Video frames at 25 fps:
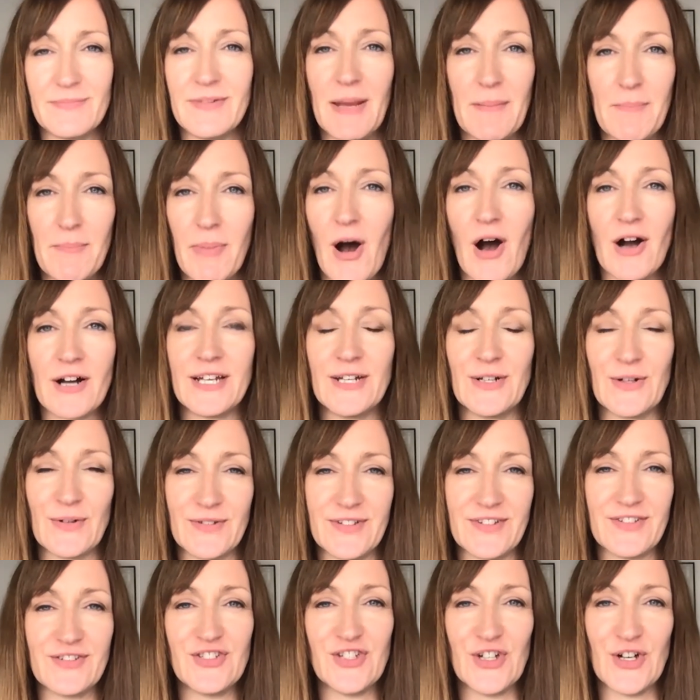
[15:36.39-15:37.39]
embarking on
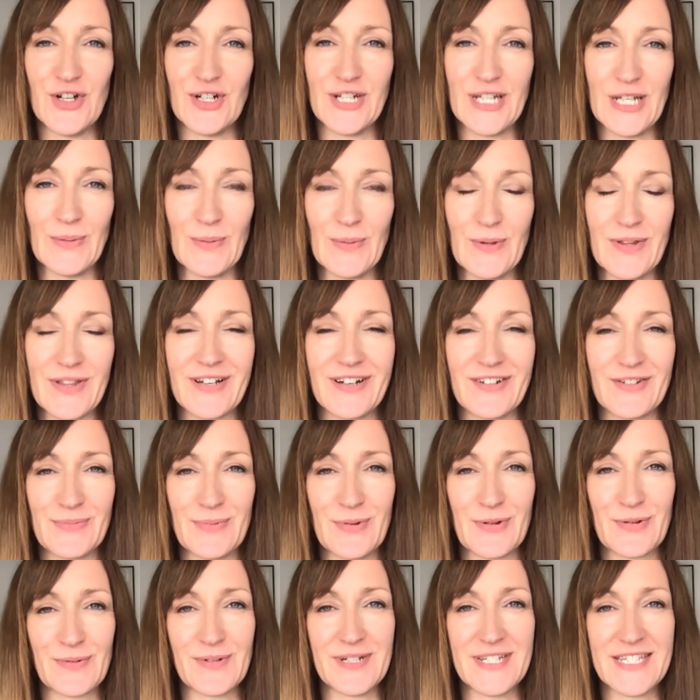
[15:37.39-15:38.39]
this journey with Customer
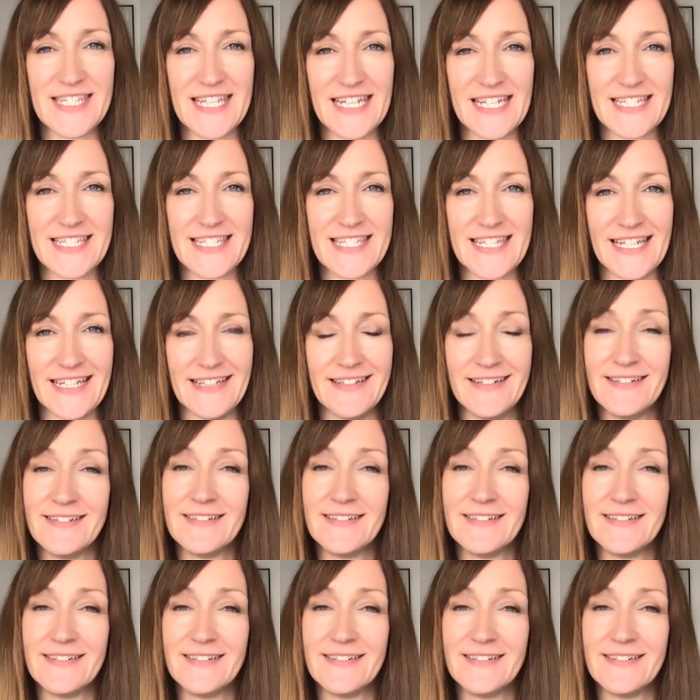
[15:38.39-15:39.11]
360?